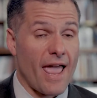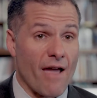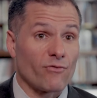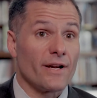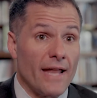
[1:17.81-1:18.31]

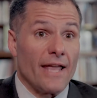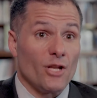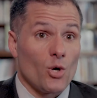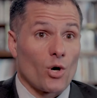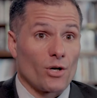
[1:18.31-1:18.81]
everyday
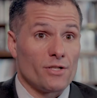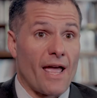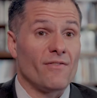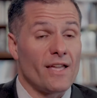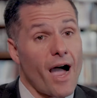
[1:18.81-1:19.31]
New Yorkers
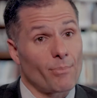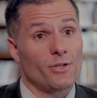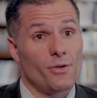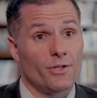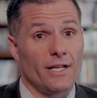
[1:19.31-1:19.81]
have the
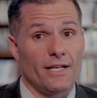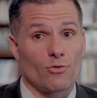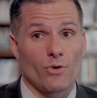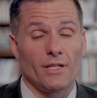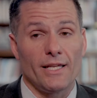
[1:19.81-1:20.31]
opportunity
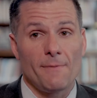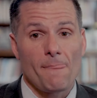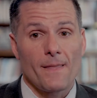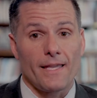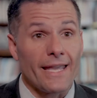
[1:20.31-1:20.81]
to really
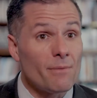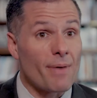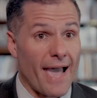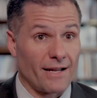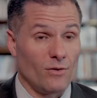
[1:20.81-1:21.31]

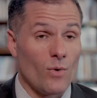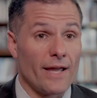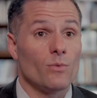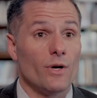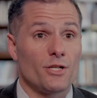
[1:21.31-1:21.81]
impact the
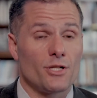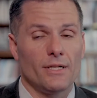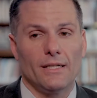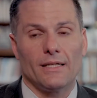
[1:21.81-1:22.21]
way in which